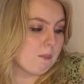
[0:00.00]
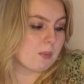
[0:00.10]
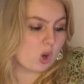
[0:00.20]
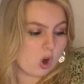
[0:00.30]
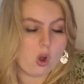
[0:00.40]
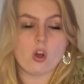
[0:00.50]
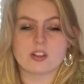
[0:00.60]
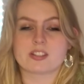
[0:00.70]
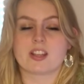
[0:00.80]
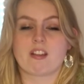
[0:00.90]

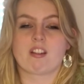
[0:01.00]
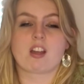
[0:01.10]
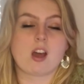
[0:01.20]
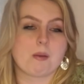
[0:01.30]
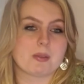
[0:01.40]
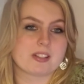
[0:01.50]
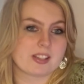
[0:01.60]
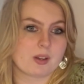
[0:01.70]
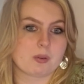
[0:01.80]
because they're a carbon sink,